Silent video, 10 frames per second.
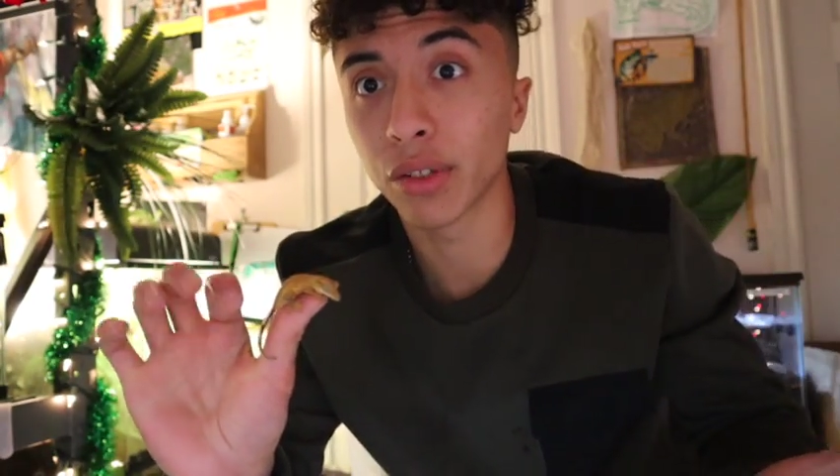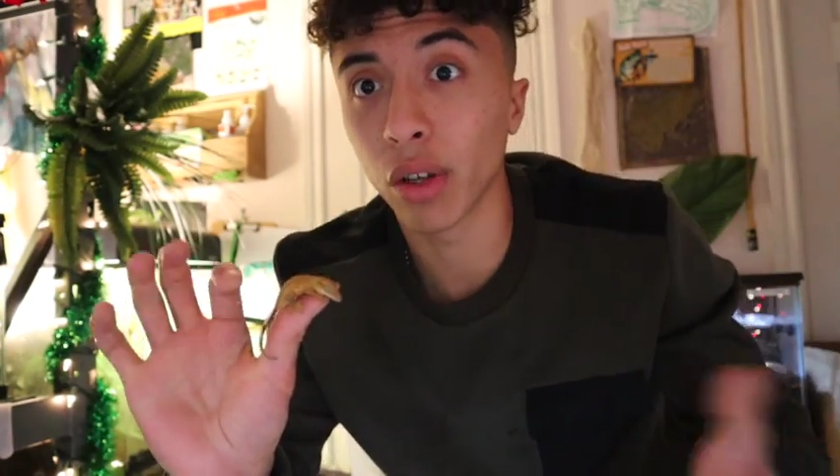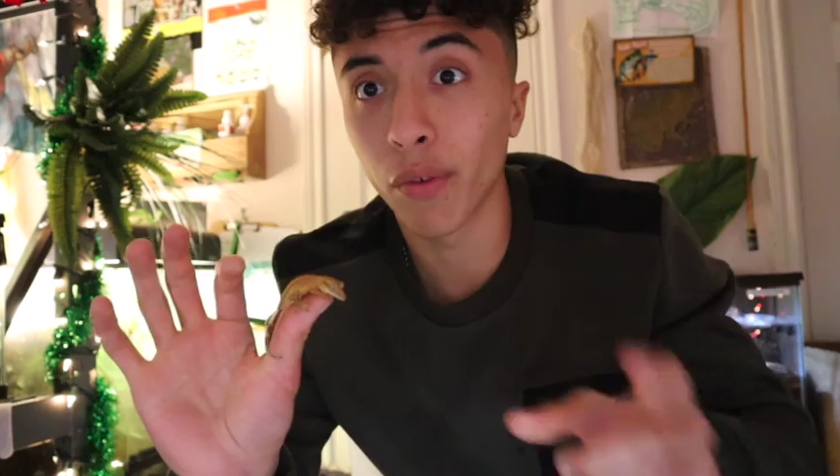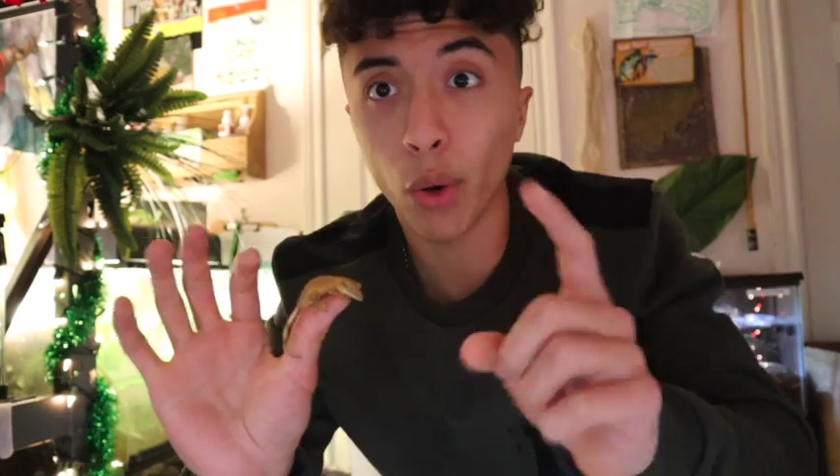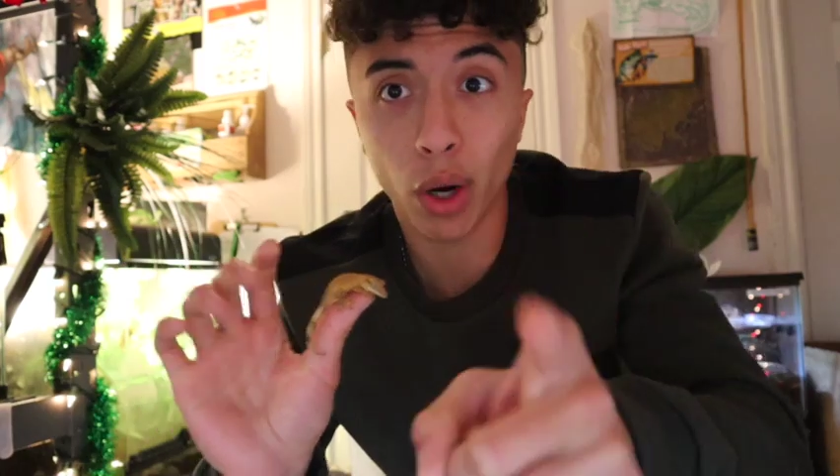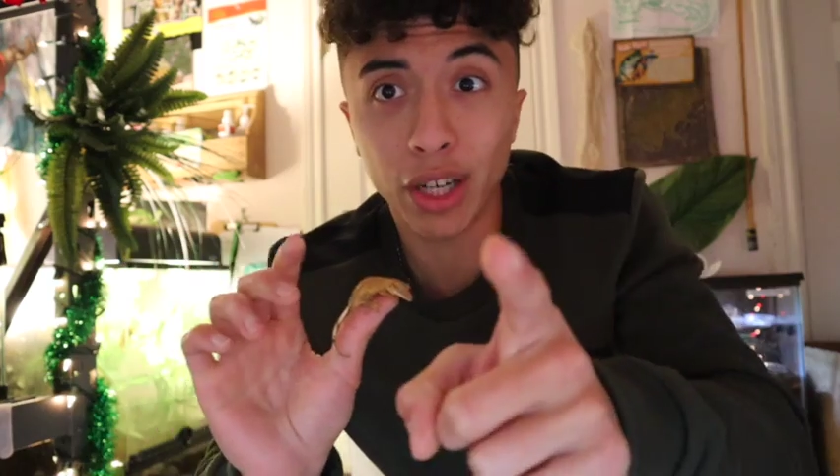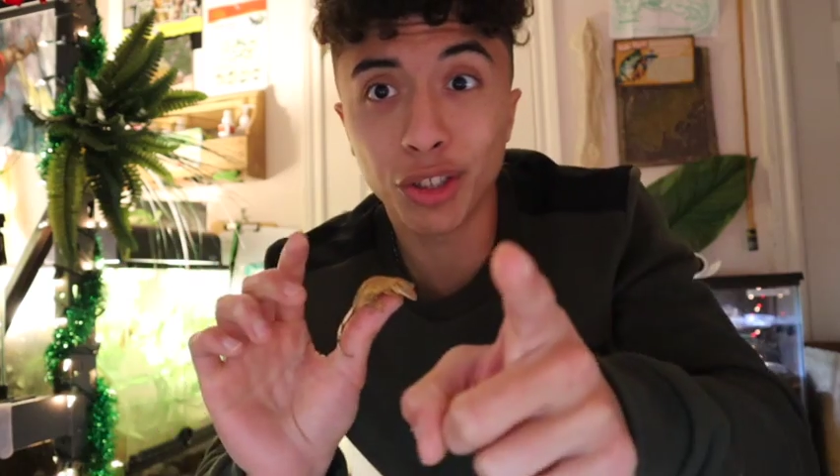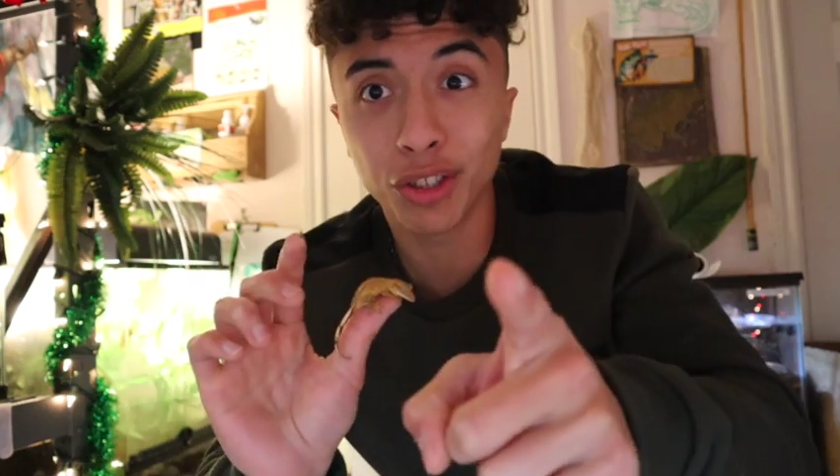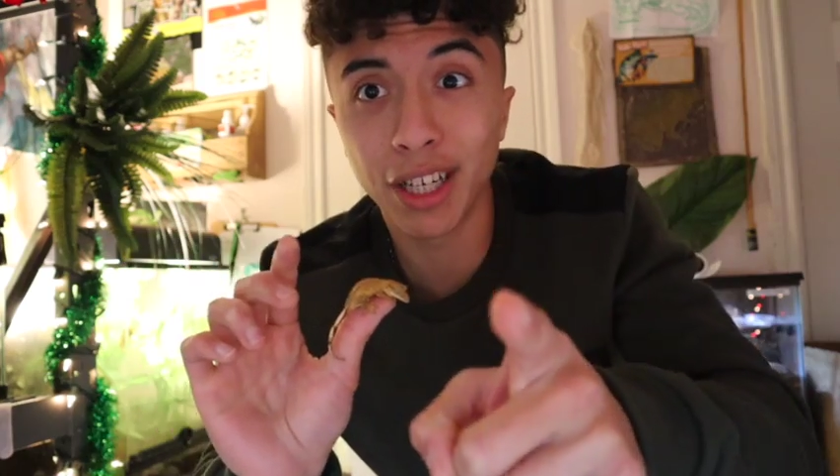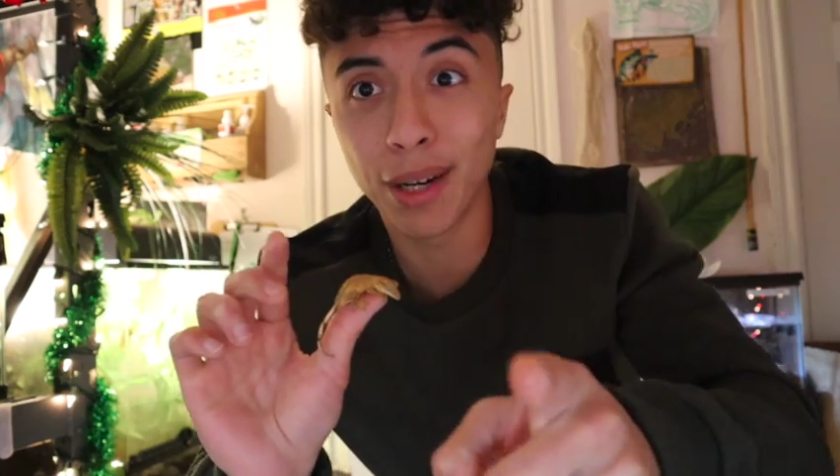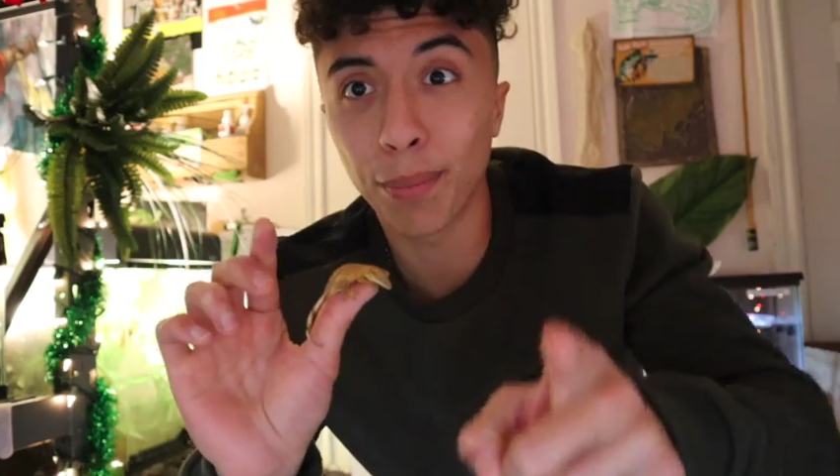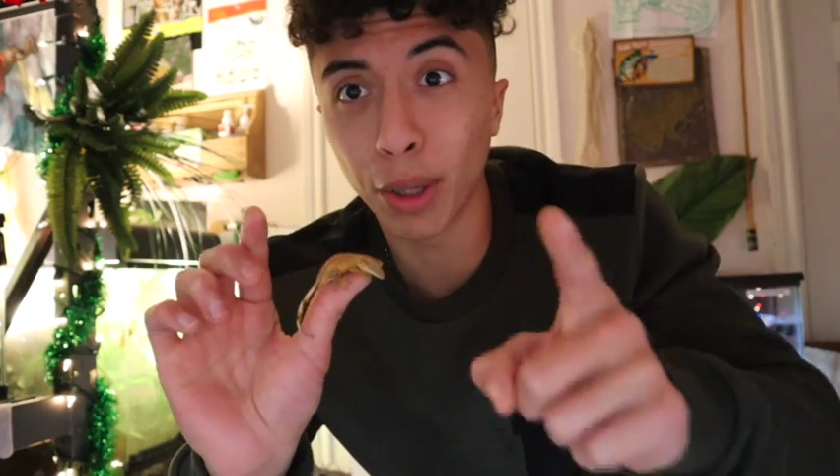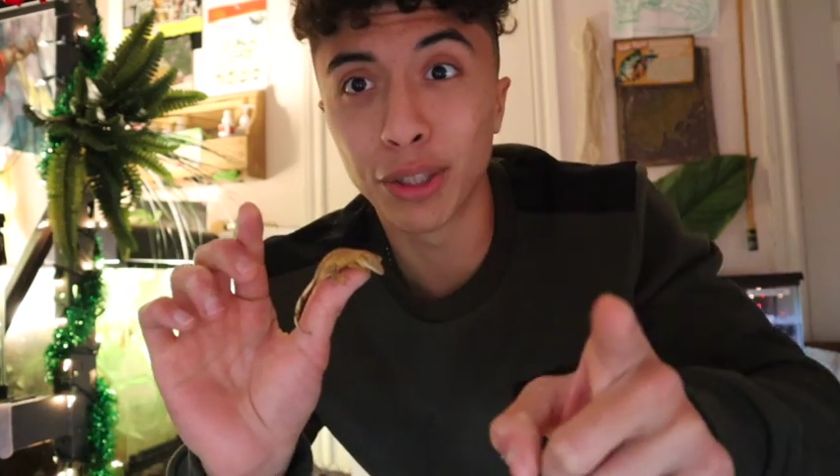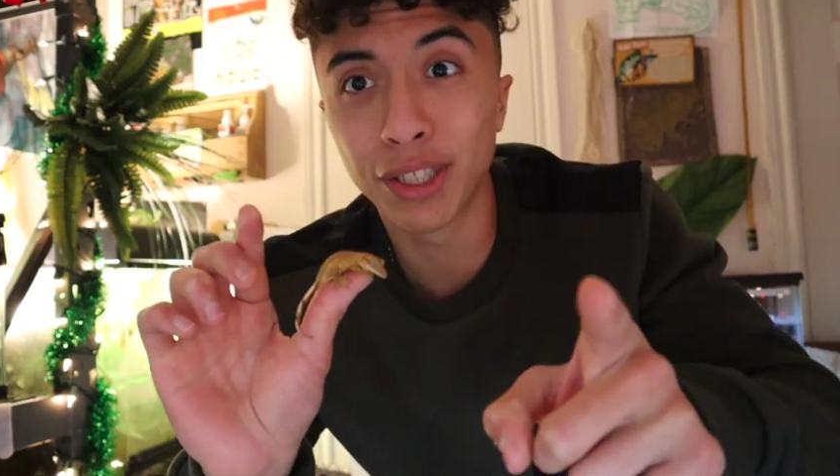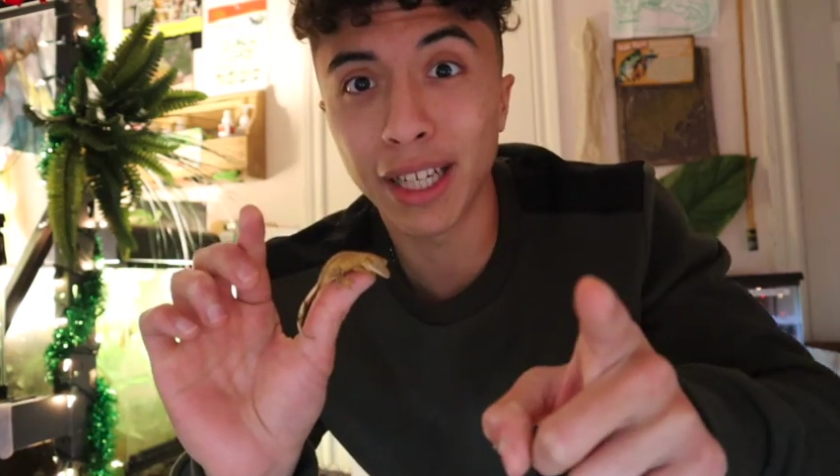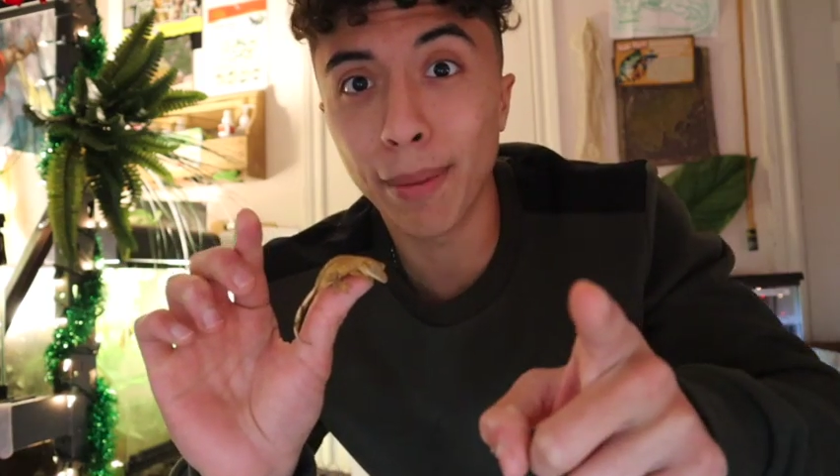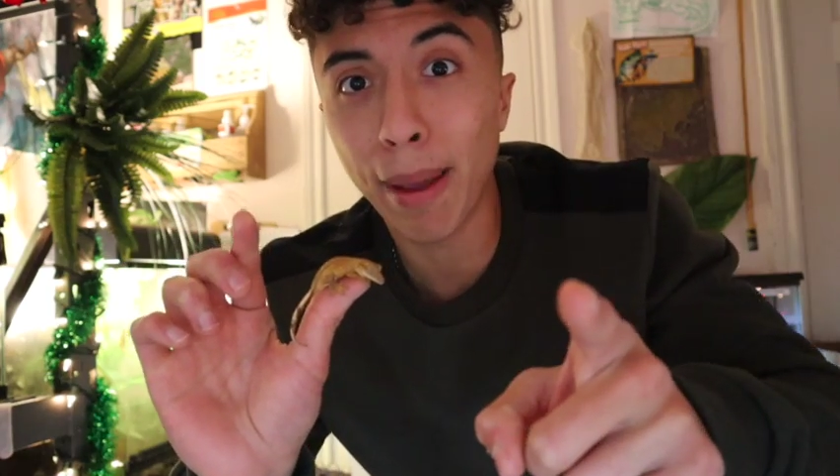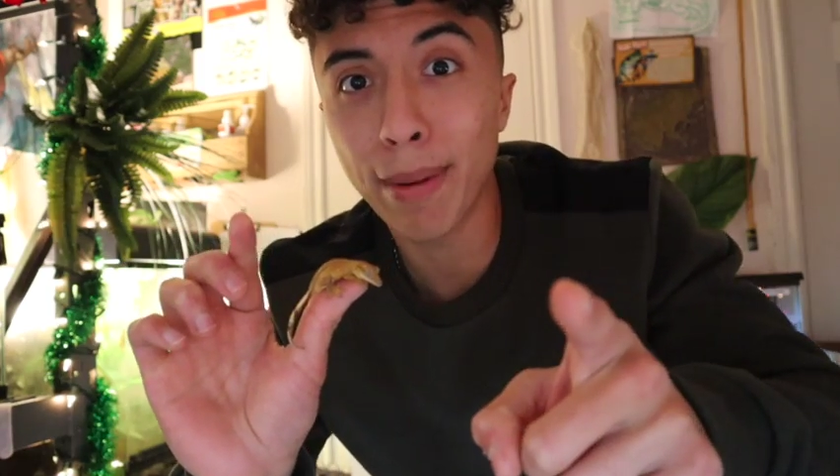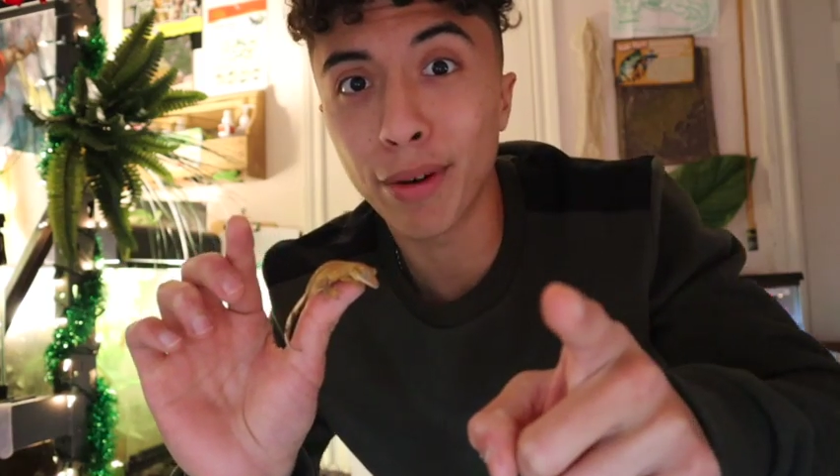So if you are interested in purchasing a baby